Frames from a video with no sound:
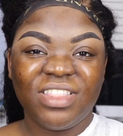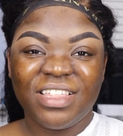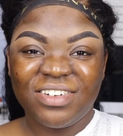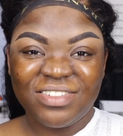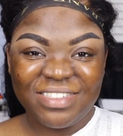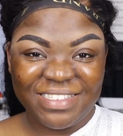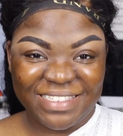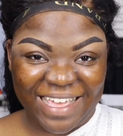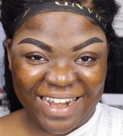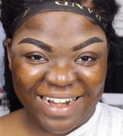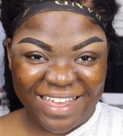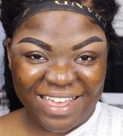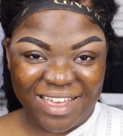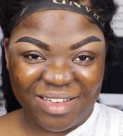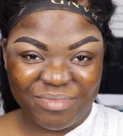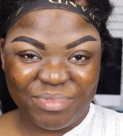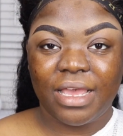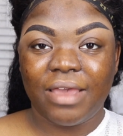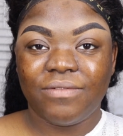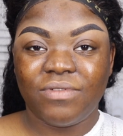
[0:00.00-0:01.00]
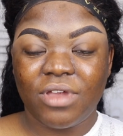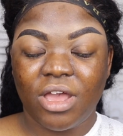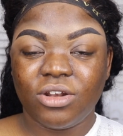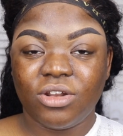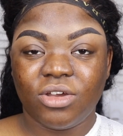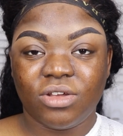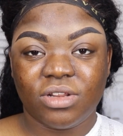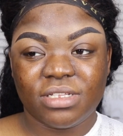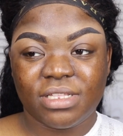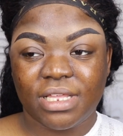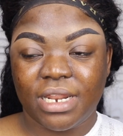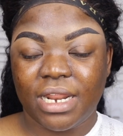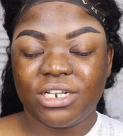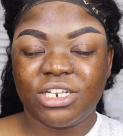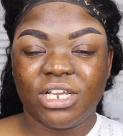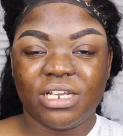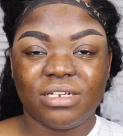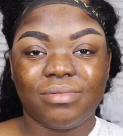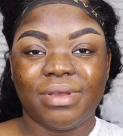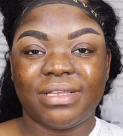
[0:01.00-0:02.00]
little setup. Have y'all noticed that I
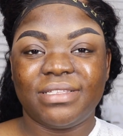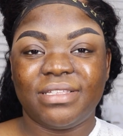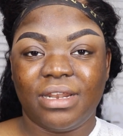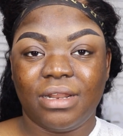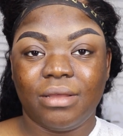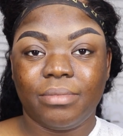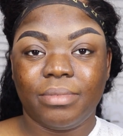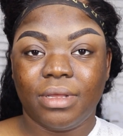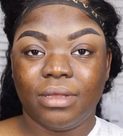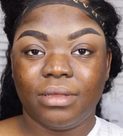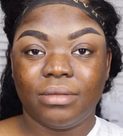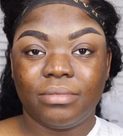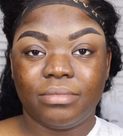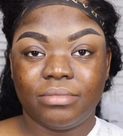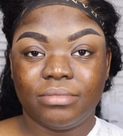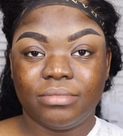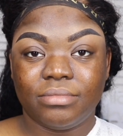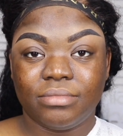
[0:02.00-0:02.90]
changed my setup up?